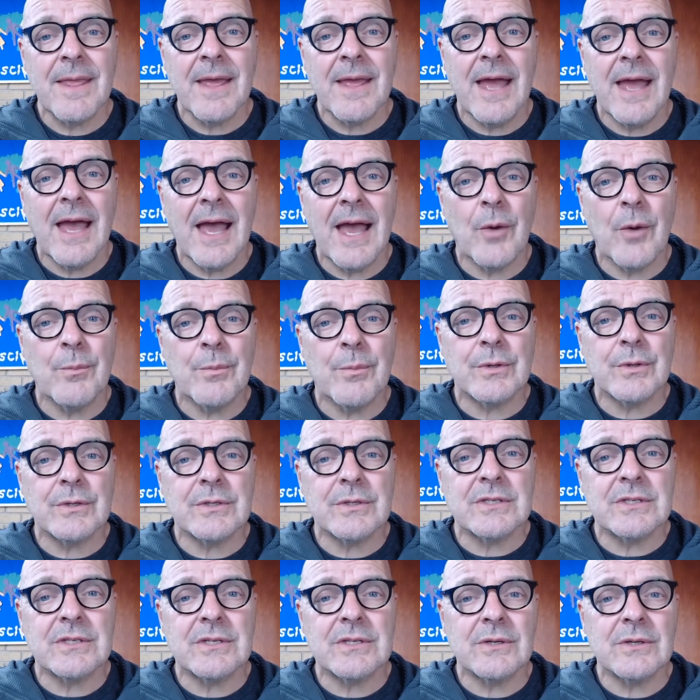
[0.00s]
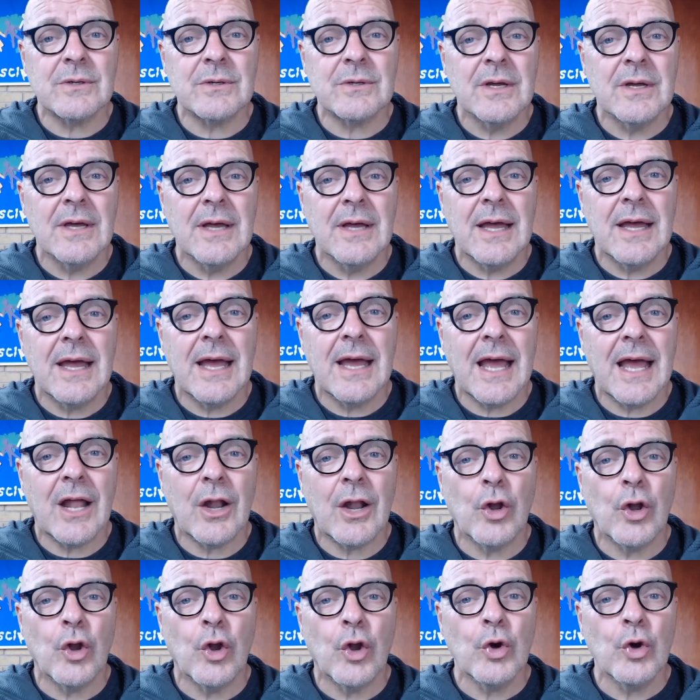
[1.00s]
Help us to
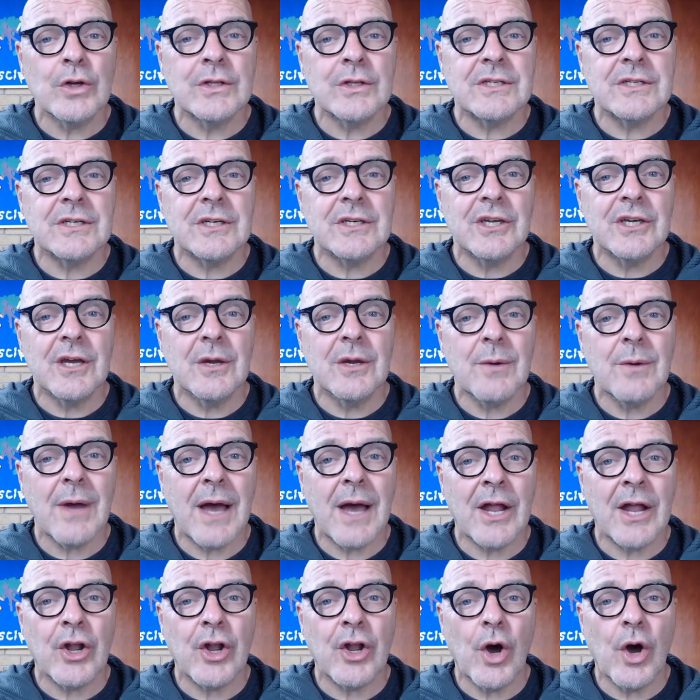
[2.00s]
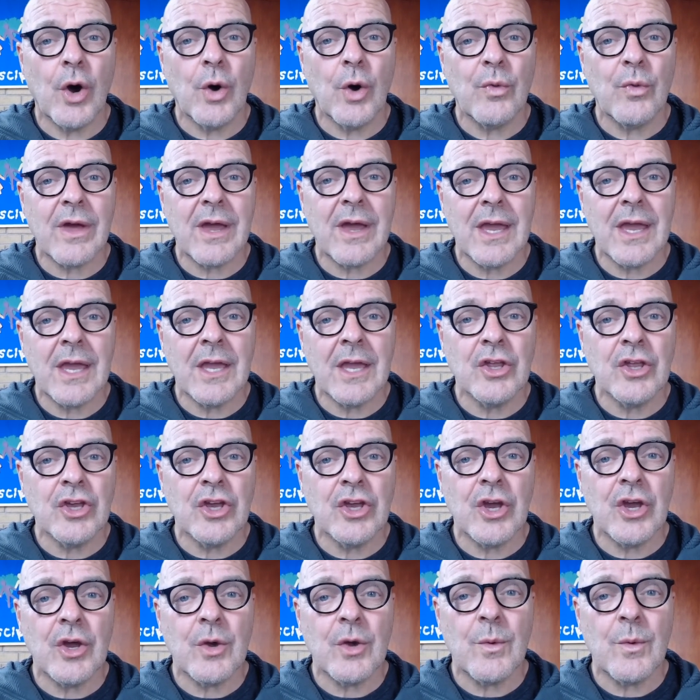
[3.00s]
look to you and know that in
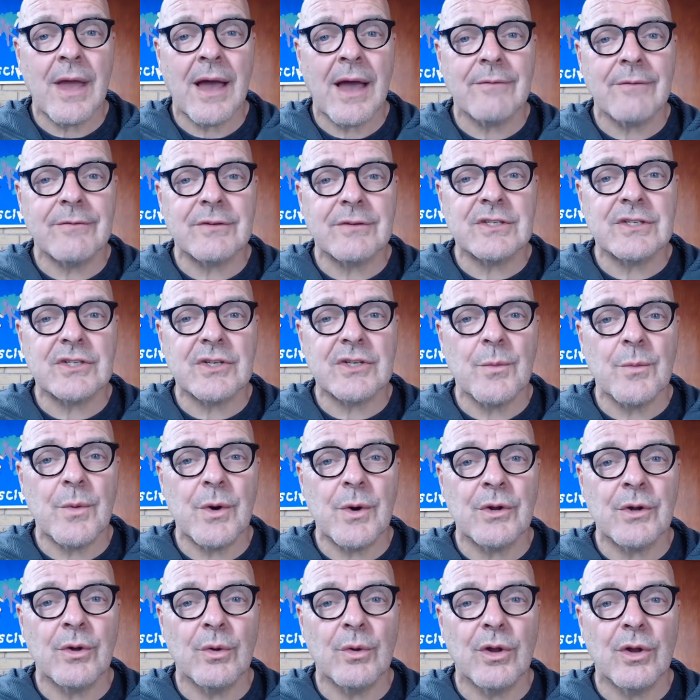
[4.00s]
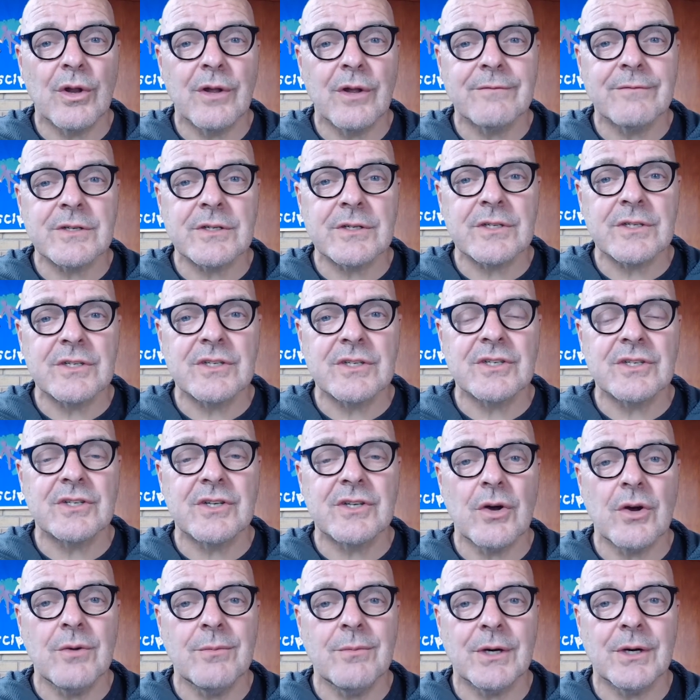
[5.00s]
you we have someone who loves us
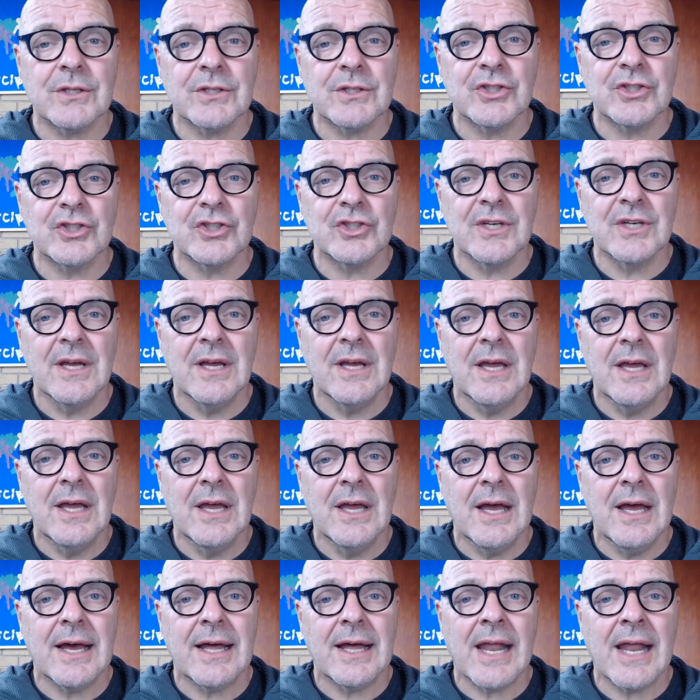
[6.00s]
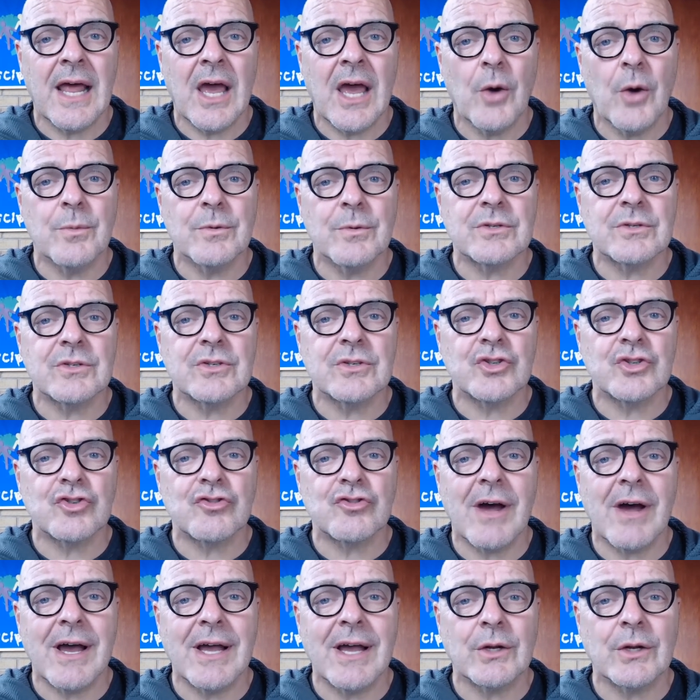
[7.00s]
so much, and help us to
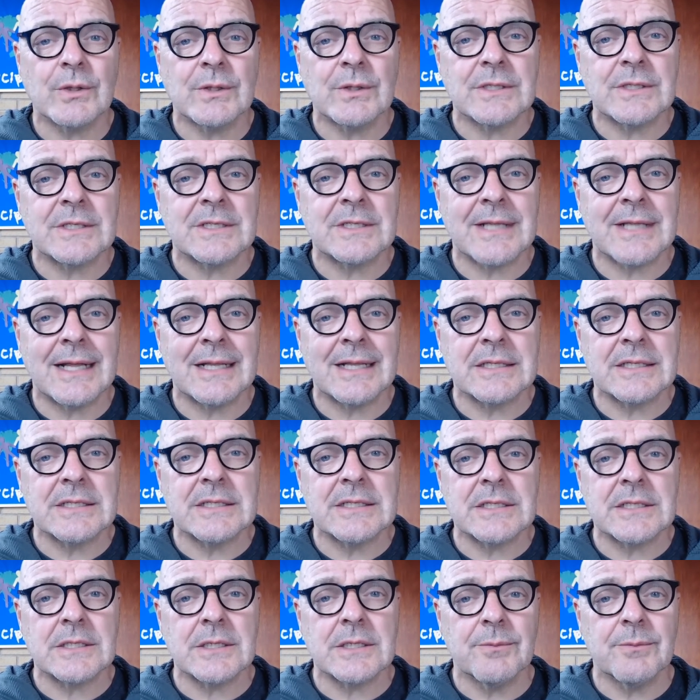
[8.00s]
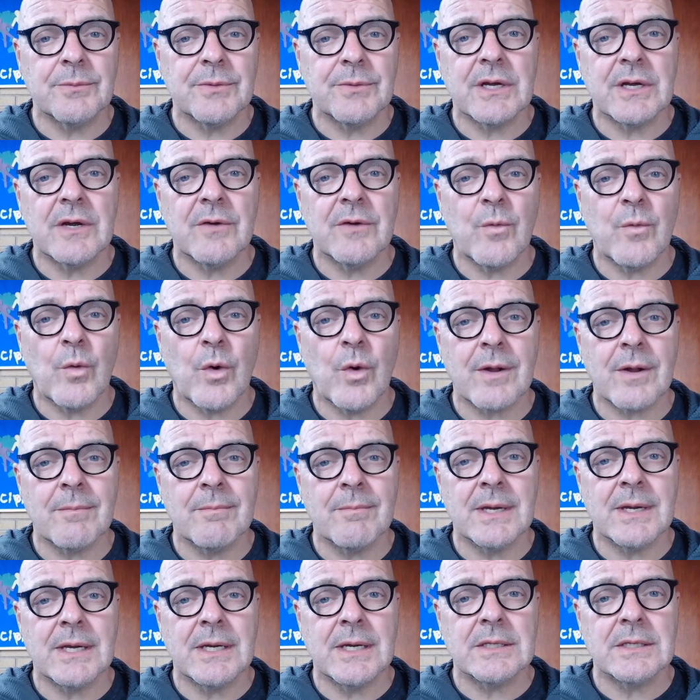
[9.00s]
try and understand something of what it
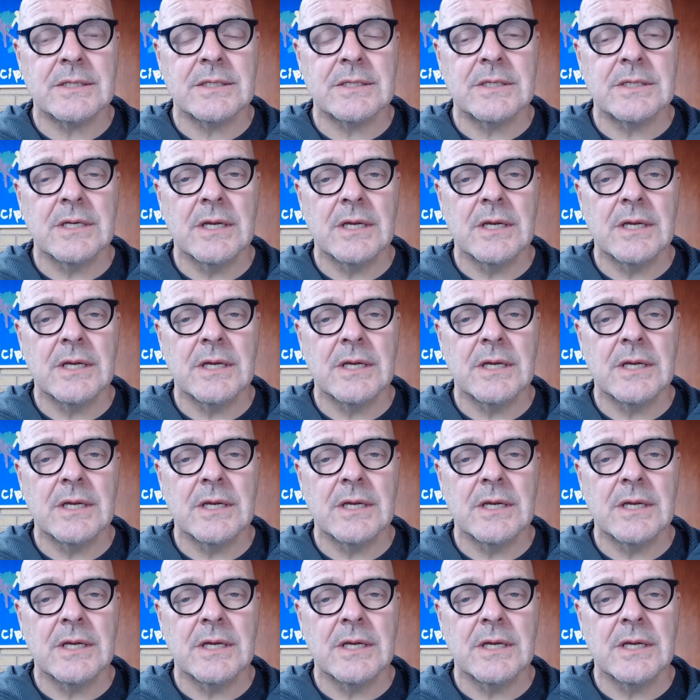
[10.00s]
means